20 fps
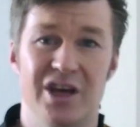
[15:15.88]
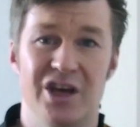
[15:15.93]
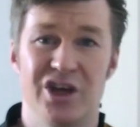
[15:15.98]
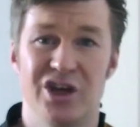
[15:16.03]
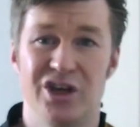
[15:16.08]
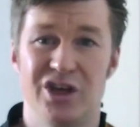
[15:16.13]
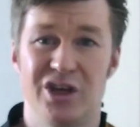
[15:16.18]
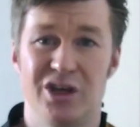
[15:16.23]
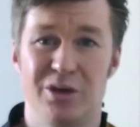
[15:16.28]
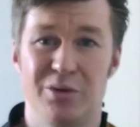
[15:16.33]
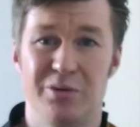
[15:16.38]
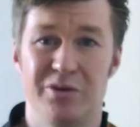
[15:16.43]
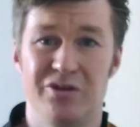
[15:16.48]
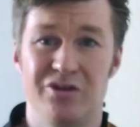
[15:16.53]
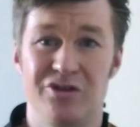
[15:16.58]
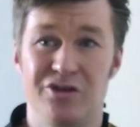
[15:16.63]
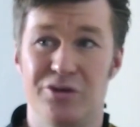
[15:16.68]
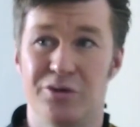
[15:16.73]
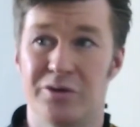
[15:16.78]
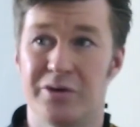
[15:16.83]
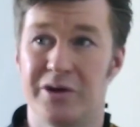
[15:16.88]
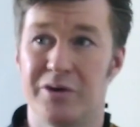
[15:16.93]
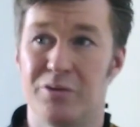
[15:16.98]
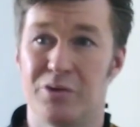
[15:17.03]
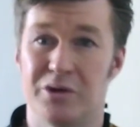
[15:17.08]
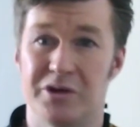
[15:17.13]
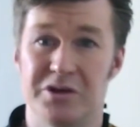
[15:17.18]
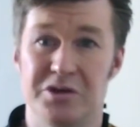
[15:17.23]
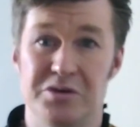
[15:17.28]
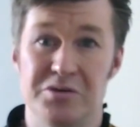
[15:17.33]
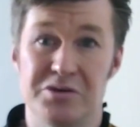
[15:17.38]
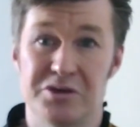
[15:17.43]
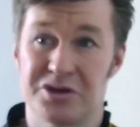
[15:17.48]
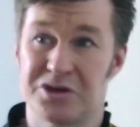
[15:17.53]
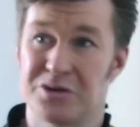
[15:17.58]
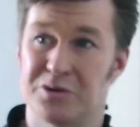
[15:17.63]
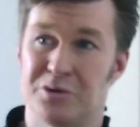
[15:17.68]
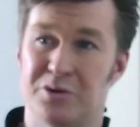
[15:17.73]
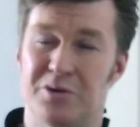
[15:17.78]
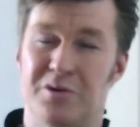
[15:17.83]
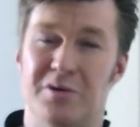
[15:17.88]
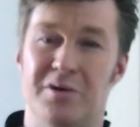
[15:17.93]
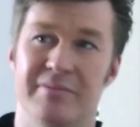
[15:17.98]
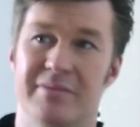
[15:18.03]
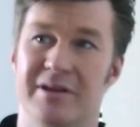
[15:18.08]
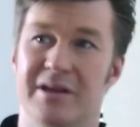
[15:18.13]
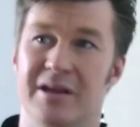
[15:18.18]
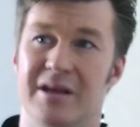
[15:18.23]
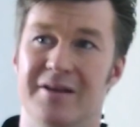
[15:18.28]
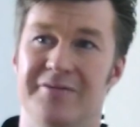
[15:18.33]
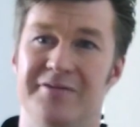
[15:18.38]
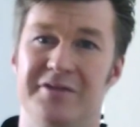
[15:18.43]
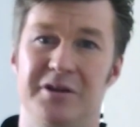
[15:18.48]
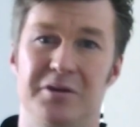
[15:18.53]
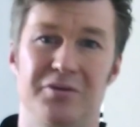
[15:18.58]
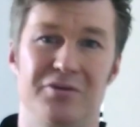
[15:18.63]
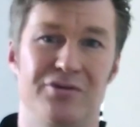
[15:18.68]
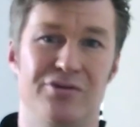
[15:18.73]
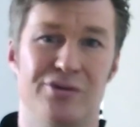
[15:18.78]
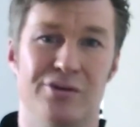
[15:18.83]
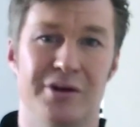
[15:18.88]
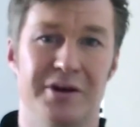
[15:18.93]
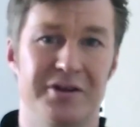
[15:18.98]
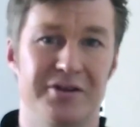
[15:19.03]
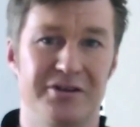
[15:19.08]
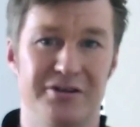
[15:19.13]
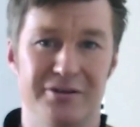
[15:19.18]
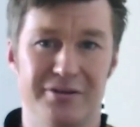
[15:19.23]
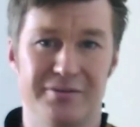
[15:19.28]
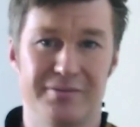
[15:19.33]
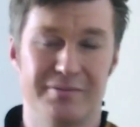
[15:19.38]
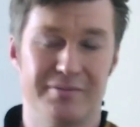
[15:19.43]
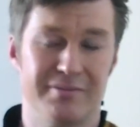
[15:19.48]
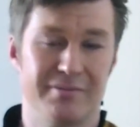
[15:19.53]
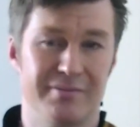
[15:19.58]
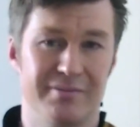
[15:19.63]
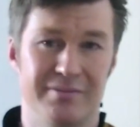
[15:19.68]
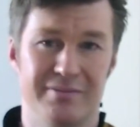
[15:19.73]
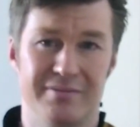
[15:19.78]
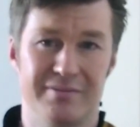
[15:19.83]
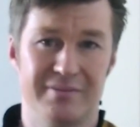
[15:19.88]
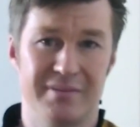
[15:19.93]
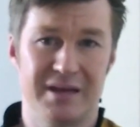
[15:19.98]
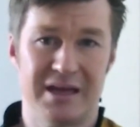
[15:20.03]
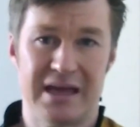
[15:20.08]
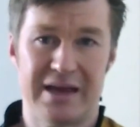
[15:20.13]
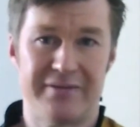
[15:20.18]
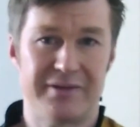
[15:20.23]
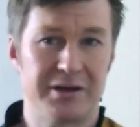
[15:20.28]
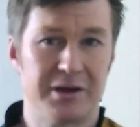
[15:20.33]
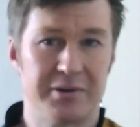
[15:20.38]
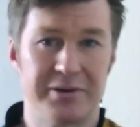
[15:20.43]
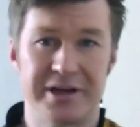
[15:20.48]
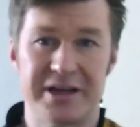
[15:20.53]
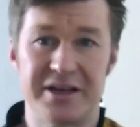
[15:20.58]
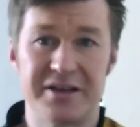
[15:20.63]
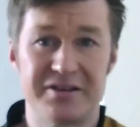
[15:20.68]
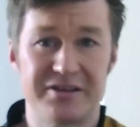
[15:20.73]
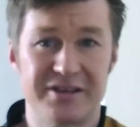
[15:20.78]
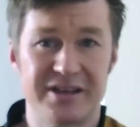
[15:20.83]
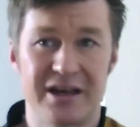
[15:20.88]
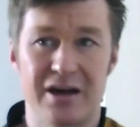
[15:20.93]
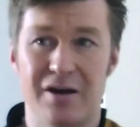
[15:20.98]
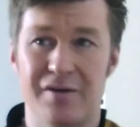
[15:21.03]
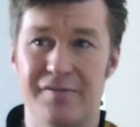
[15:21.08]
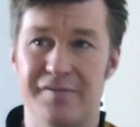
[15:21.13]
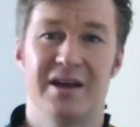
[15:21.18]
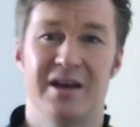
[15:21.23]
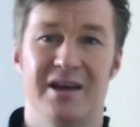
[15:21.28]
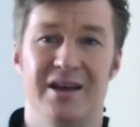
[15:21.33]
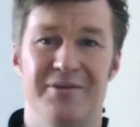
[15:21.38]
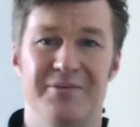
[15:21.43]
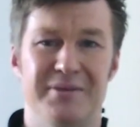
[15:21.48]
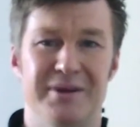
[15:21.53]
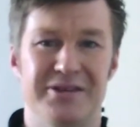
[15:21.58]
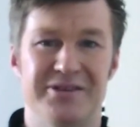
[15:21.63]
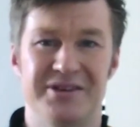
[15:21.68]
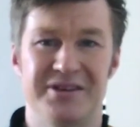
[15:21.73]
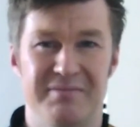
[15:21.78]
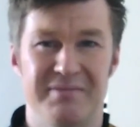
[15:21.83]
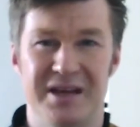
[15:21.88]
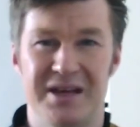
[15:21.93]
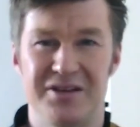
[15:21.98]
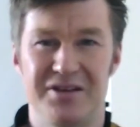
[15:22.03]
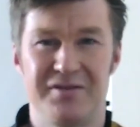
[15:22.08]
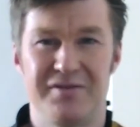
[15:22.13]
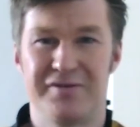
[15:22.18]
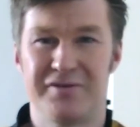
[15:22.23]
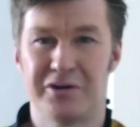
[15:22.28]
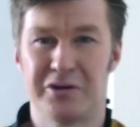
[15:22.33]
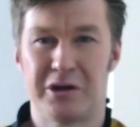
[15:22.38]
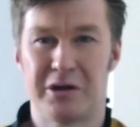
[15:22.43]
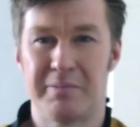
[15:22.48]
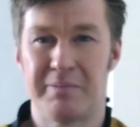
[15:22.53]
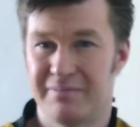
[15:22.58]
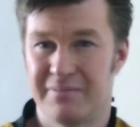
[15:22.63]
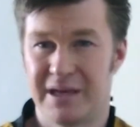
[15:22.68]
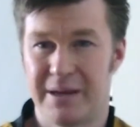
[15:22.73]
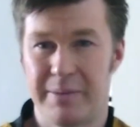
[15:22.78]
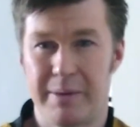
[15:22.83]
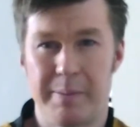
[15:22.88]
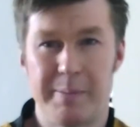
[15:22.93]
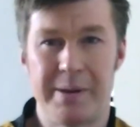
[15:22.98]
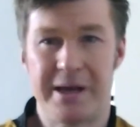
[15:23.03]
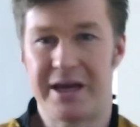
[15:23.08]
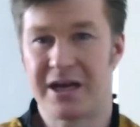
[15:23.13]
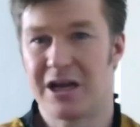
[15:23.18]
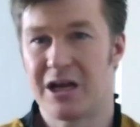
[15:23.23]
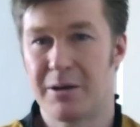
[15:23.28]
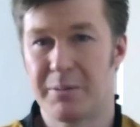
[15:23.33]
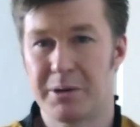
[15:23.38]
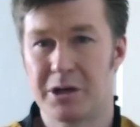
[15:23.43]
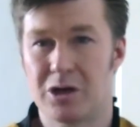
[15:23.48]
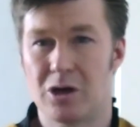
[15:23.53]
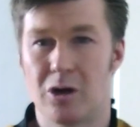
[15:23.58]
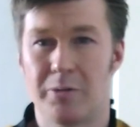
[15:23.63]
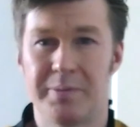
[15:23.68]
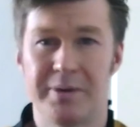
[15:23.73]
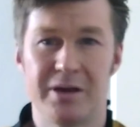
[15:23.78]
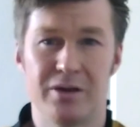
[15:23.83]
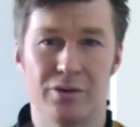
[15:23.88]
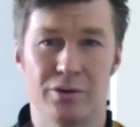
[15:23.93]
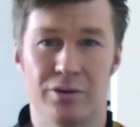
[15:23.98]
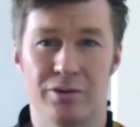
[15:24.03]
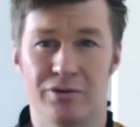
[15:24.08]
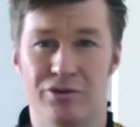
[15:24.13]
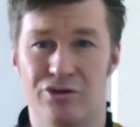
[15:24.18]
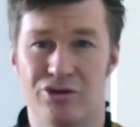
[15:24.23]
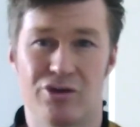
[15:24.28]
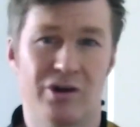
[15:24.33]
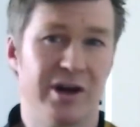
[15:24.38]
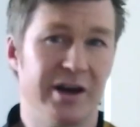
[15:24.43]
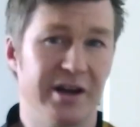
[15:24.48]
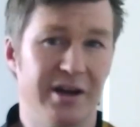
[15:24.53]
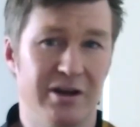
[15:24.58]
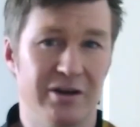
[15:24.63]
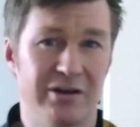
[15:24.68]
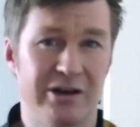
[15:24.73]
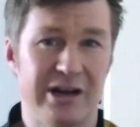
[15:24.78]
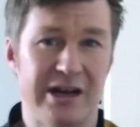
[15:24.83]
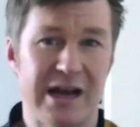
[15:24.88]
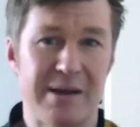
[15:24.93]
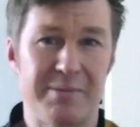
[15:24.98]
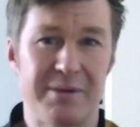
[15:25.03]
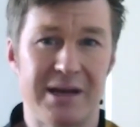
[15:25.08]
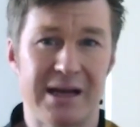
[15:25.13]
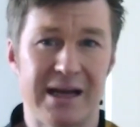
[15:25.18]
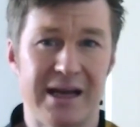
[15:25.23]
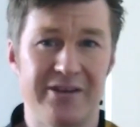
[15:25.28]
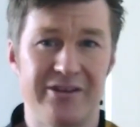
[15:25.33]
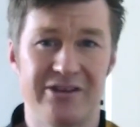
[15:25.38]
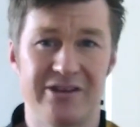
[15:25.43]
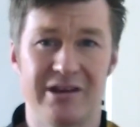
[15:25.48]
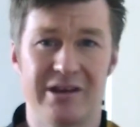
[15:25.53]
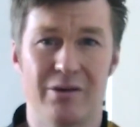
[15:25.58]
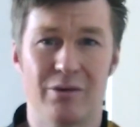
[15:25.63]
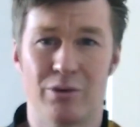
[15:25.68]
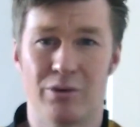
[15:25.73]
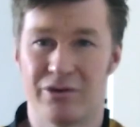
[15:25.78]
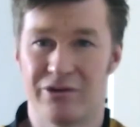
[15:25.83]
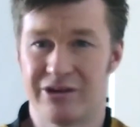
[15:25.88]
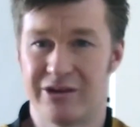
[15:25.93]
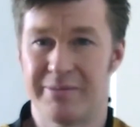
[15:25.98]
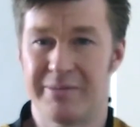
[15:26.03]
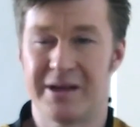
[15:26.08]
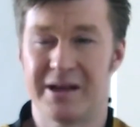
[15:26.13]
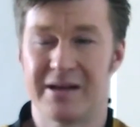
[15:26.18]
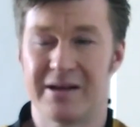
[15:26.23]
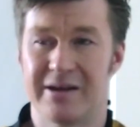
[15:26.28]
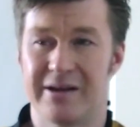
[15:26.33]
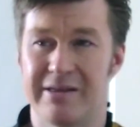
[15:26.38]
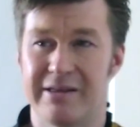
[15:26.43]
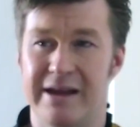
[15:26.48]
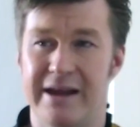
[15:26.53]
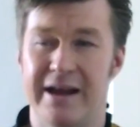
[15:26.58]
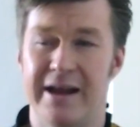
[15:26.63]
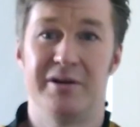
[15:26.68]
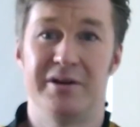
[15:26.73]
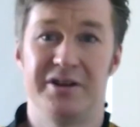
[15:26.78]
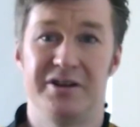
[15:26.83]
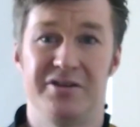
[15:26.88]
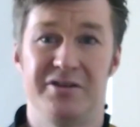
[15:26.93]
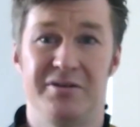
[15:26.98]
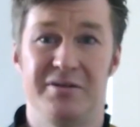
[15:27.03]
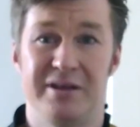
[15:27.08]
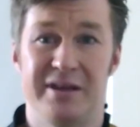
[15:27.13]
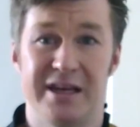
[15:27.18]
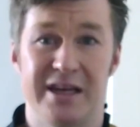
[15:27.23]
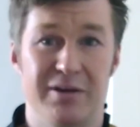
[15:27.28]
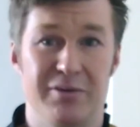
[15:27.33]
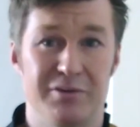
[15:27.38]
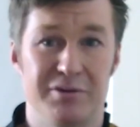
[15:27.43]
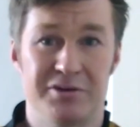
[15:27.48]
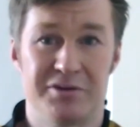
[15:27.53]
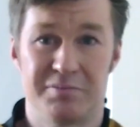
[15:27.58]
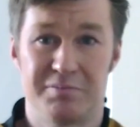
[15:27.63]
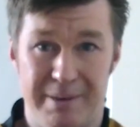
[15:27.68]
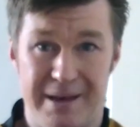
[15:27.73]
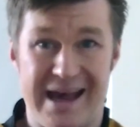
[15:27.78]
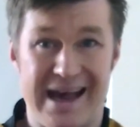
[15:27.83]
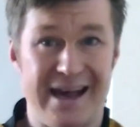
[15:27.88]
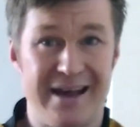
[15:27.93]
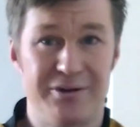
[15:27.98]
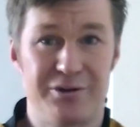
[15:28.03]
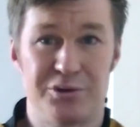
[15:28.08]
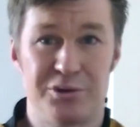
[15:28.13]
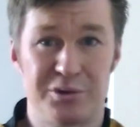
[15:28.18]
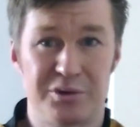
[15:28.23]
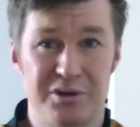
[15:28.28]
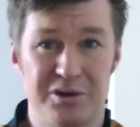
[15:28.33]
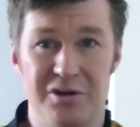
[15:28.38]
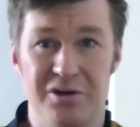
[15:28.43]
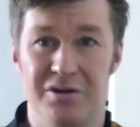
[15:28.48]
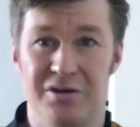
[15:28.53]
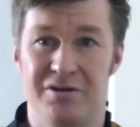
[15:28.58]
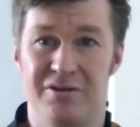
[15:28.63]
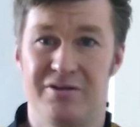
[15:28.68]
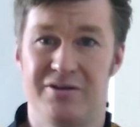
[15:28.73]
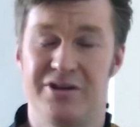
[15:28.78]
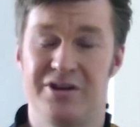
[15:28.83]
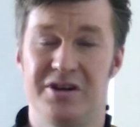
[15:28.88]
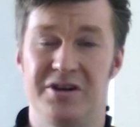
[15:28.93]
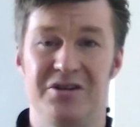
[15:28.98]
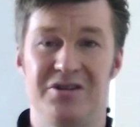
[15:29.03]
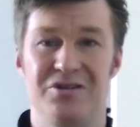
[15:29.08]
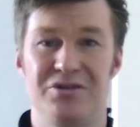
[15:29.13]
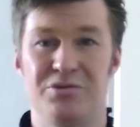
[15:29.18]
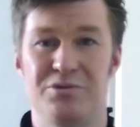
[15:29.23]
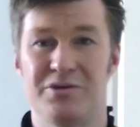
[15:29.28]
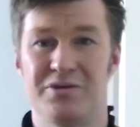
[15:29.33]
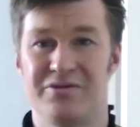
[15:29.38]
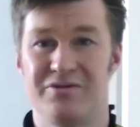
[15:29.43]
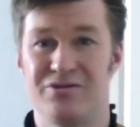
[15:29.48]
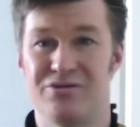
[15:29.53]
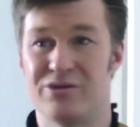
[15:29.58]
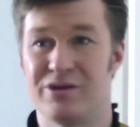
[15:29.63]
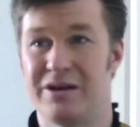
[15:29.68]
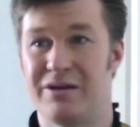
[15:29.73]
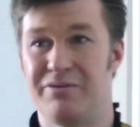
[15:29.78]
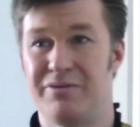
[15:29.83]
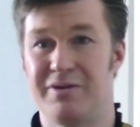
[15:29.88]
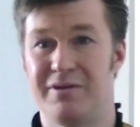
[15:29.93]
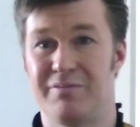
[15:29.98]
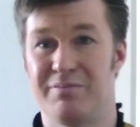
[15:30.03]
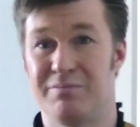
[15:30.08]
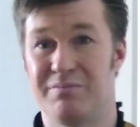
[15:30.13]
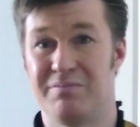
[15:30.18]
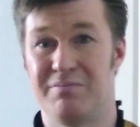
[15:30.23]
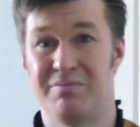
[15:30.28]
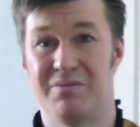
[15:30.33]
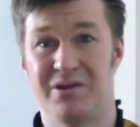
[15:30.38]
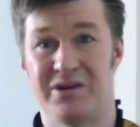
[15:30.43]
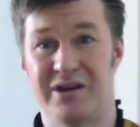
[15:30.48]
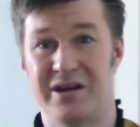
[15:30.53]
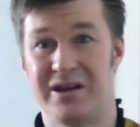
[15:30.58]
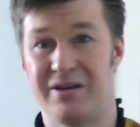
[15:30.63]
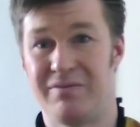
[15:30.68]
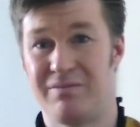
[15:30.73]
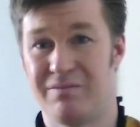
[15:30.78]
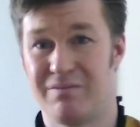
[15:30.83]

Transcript: you enjoy what you saw? Have you tried to Have a go on it yourself. Has it made you feel like maybe picking up a copy or trying it on an emulator or something like that? Did you think it was bad or good? Did you agree with my